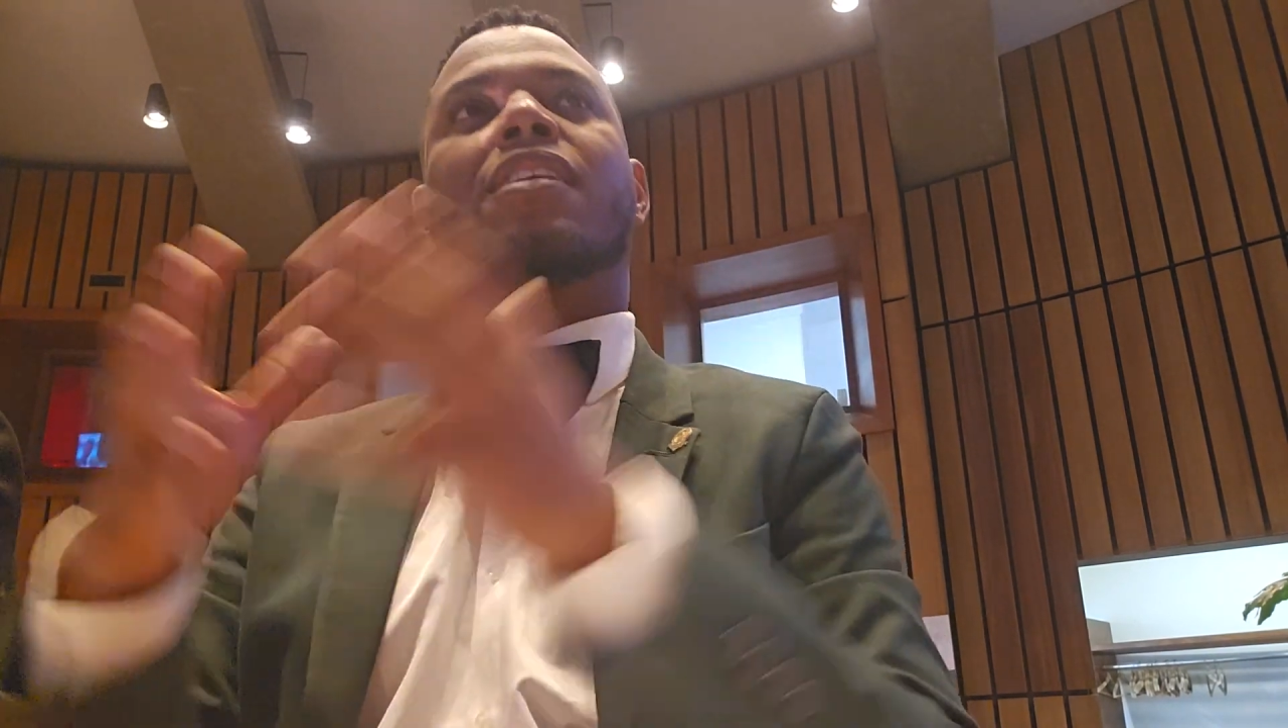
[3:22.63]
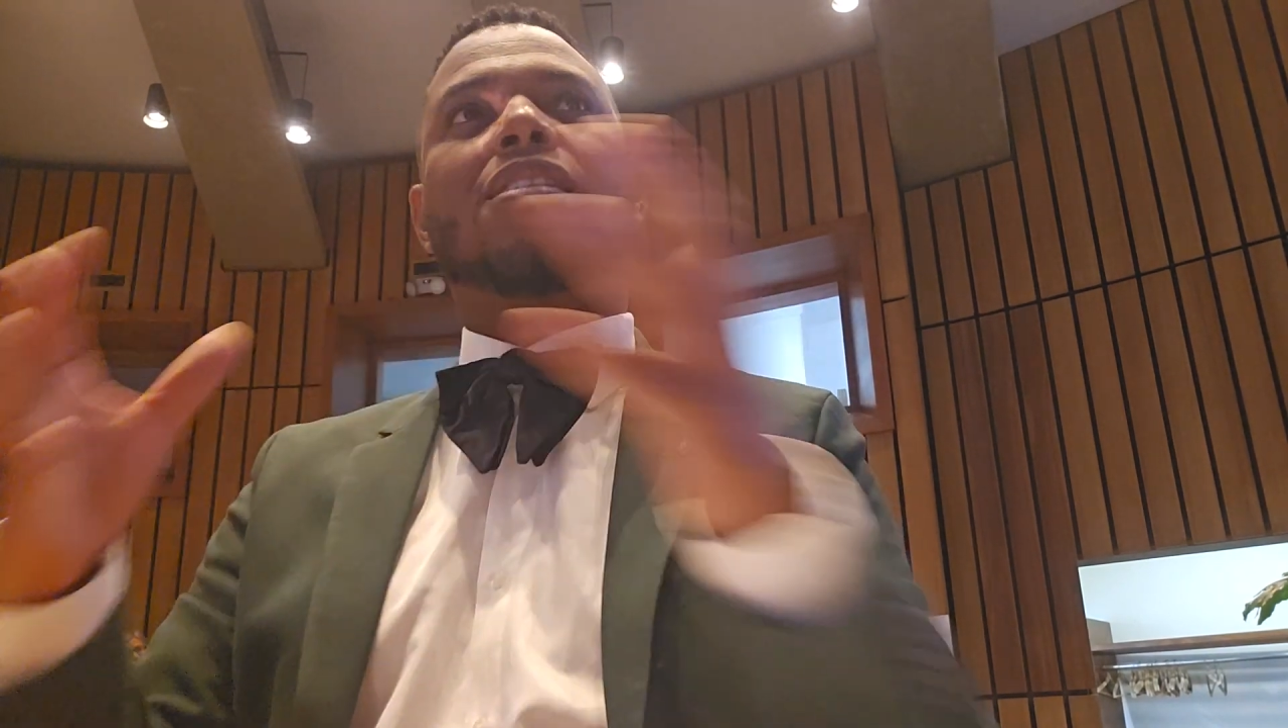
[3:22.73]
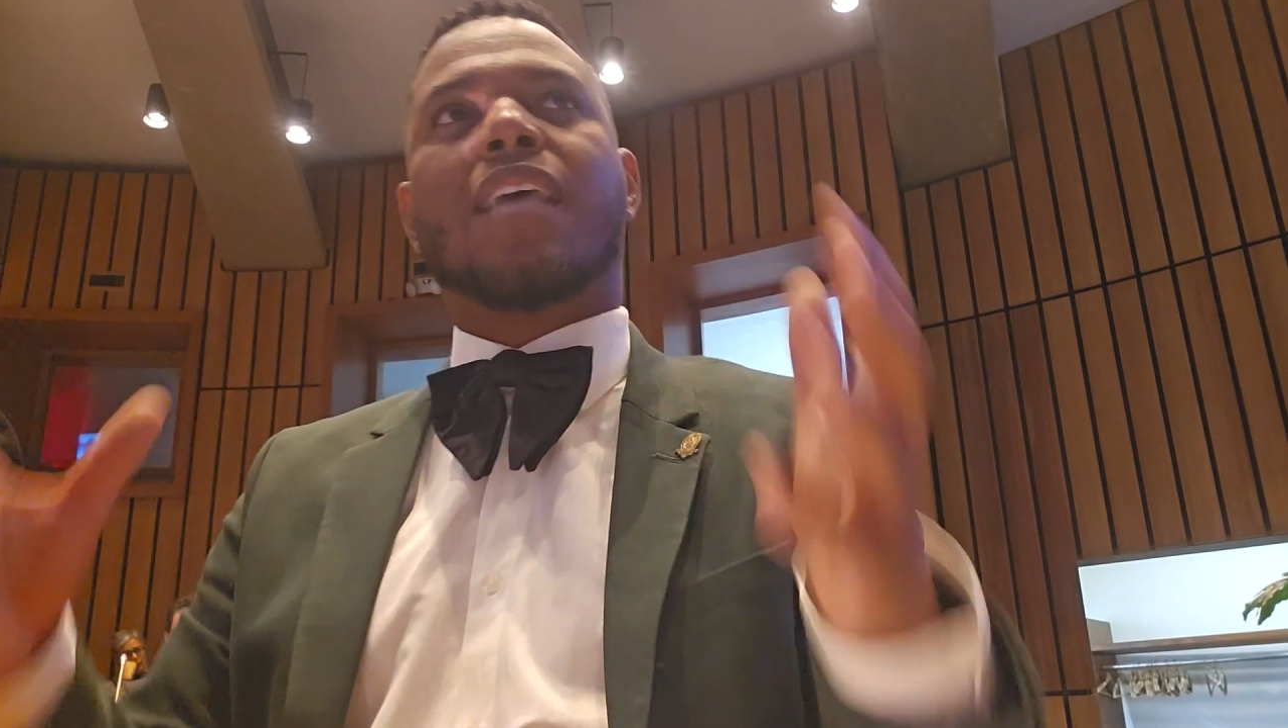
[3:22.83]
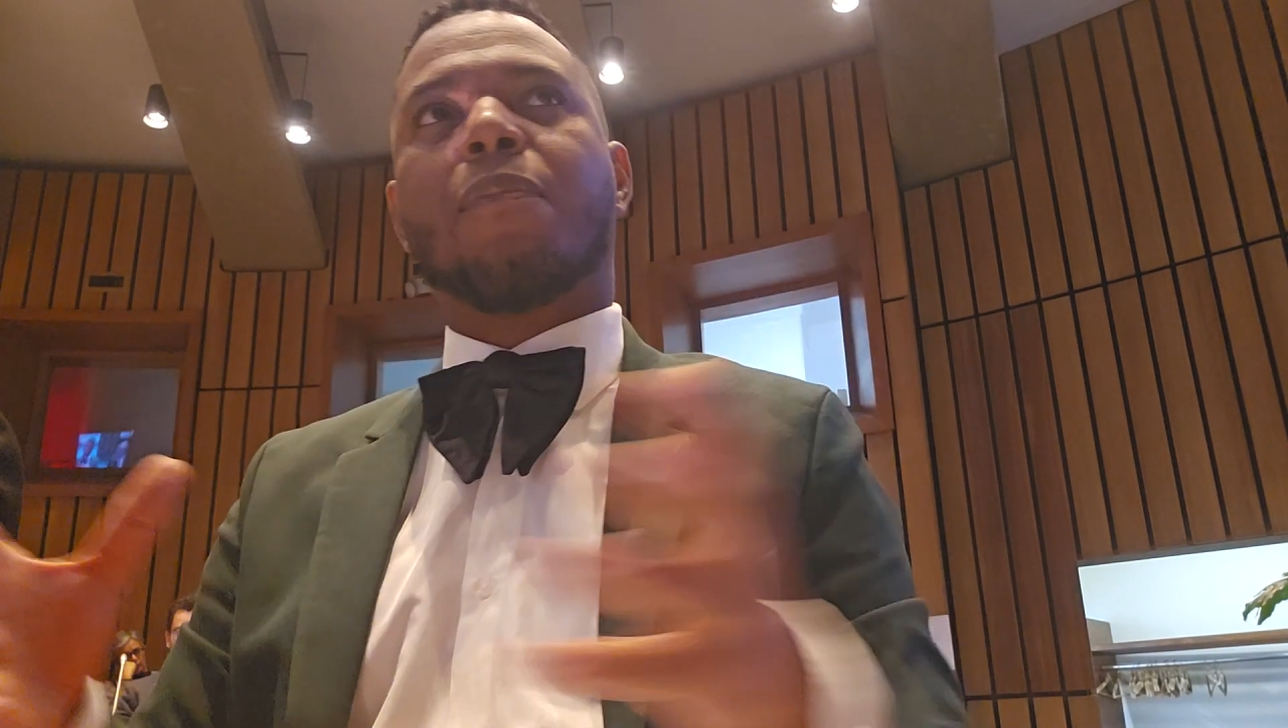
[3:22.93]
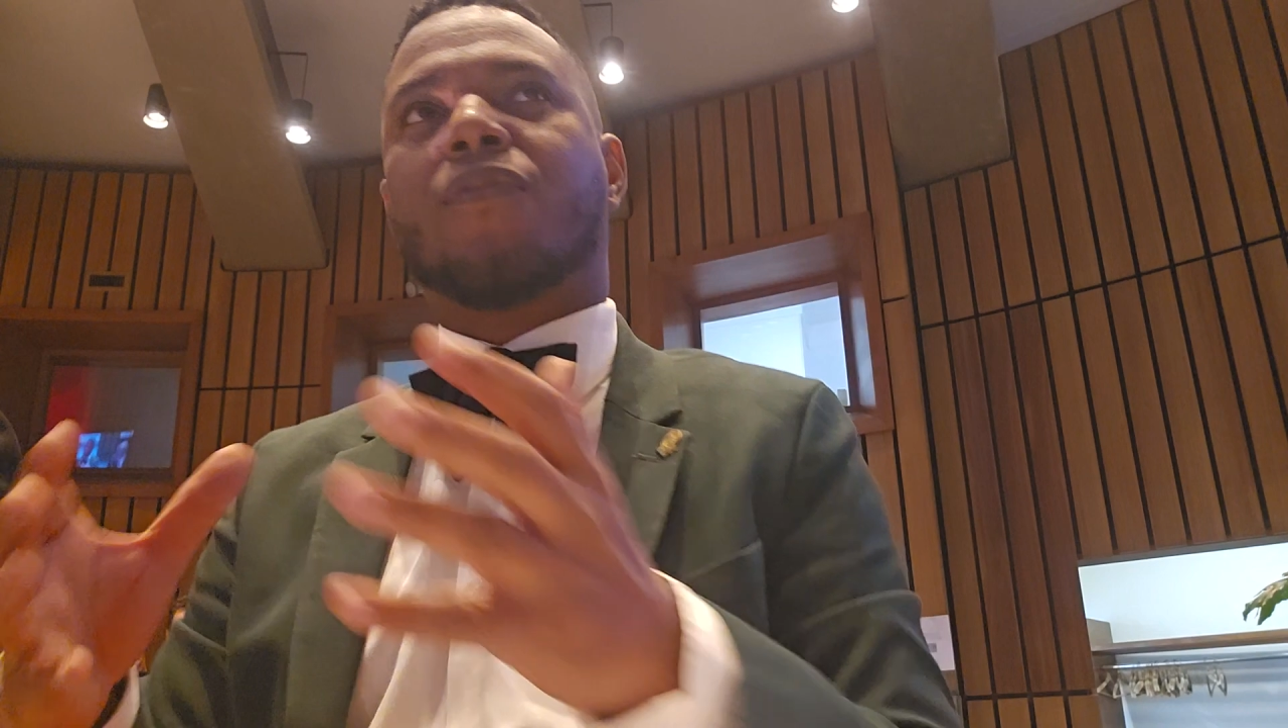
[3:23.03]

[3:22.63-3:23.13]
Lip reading: these type